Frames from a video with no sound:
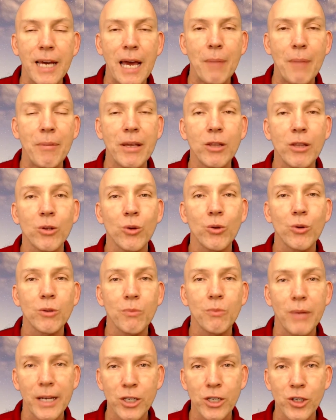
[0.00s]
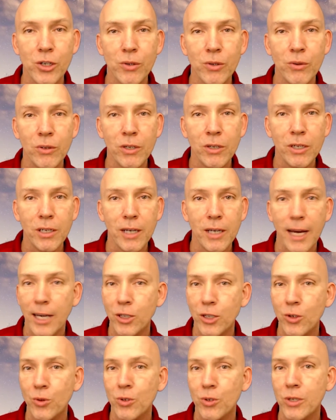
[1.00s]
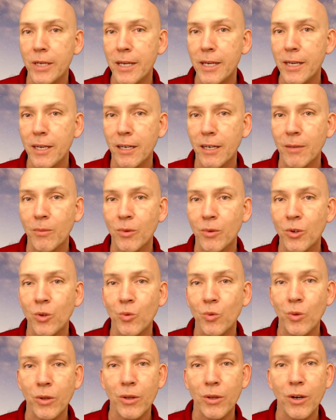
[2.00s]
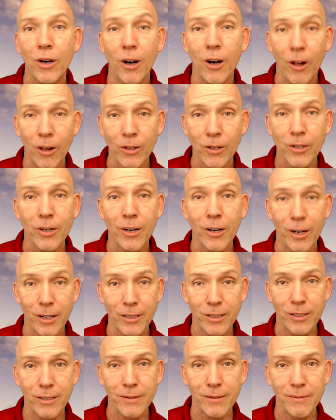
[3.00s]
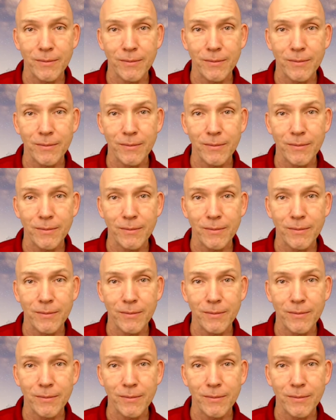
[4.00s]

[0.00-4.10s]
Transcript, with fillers: And may the Lord bless you as you seek him with all your heart.